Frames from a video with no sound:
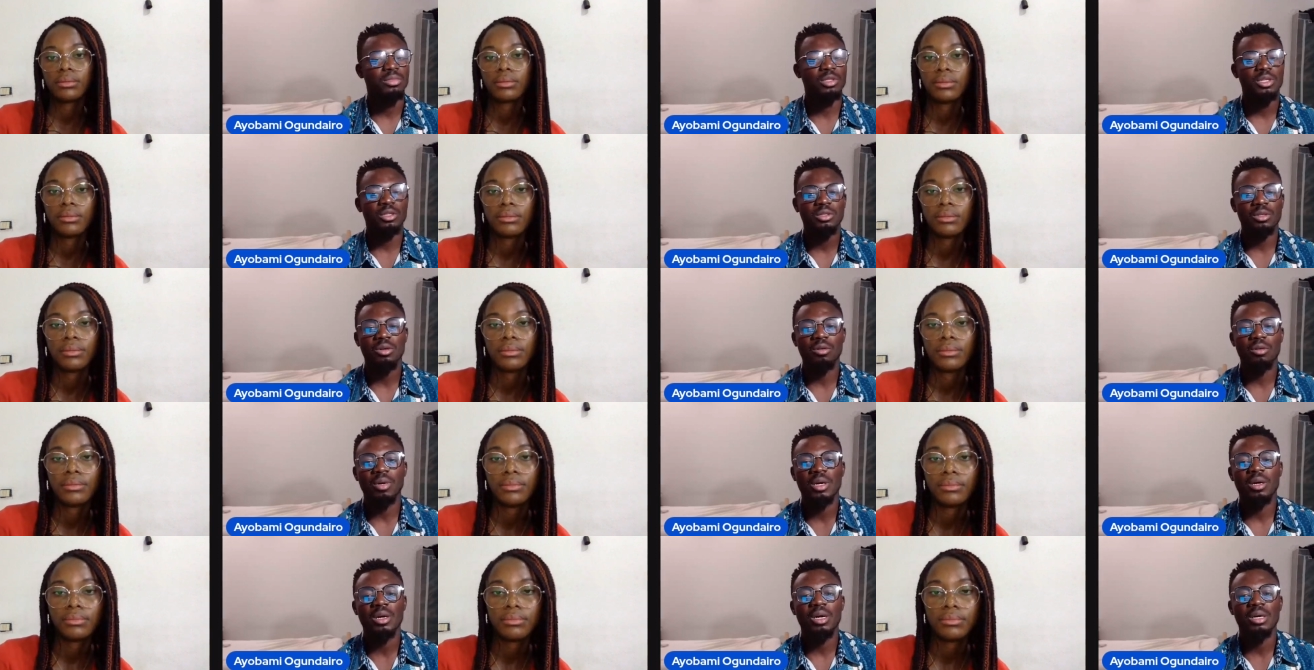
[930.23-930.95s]
Speaker 1: just come
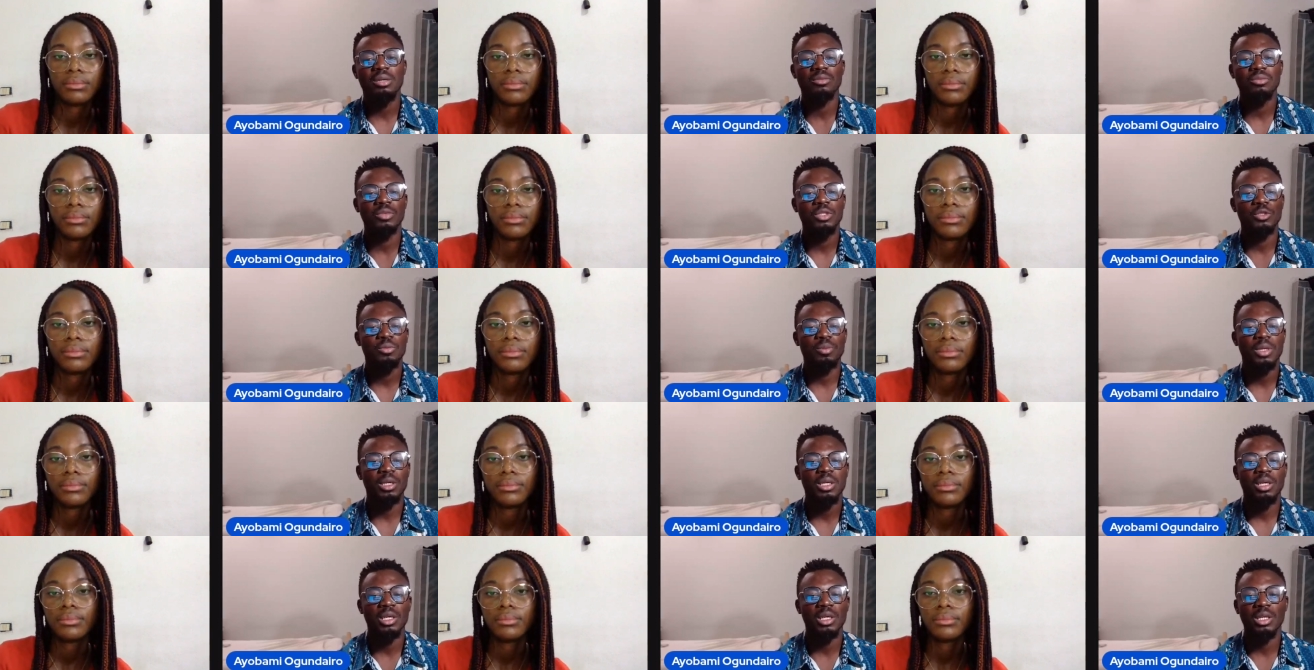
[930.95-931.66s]
around, we speak
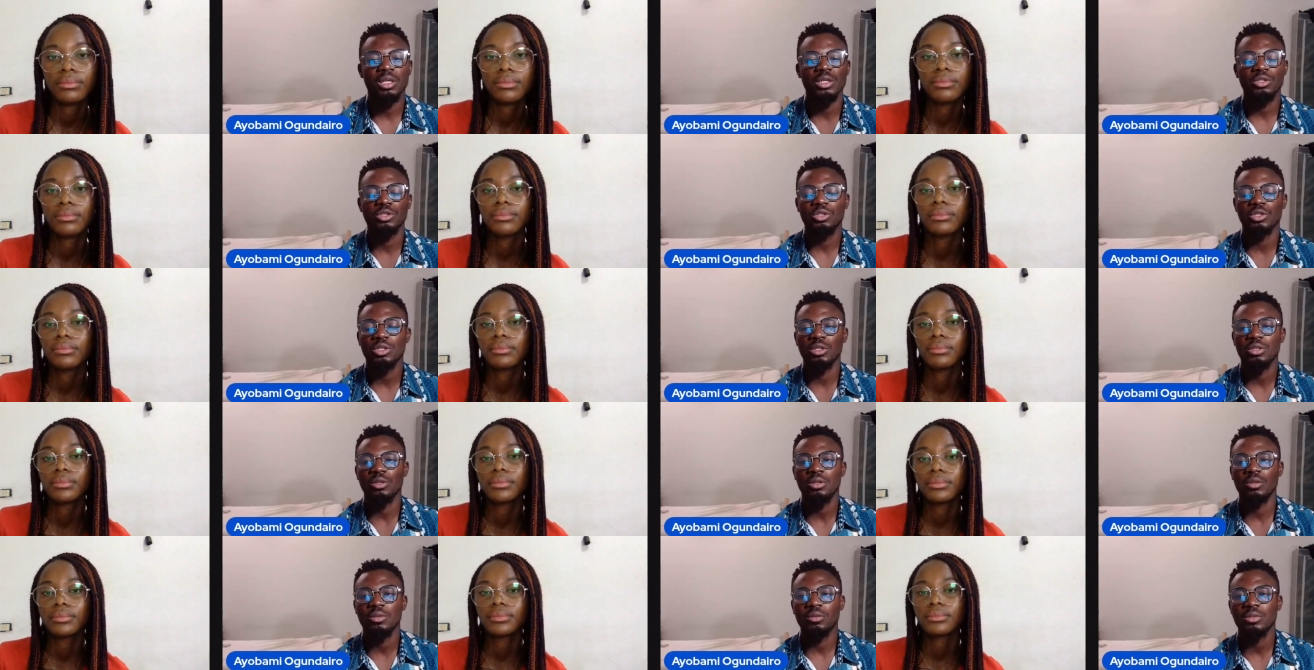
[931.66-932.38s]
English and
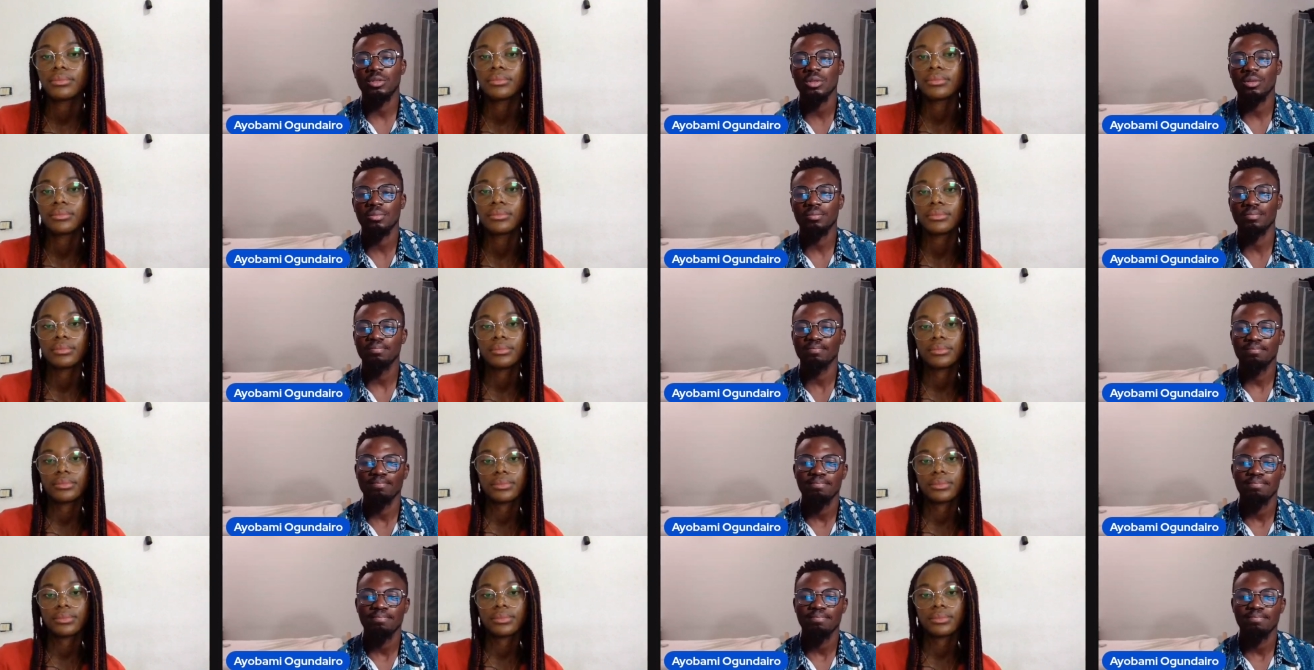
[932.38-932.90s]
all. So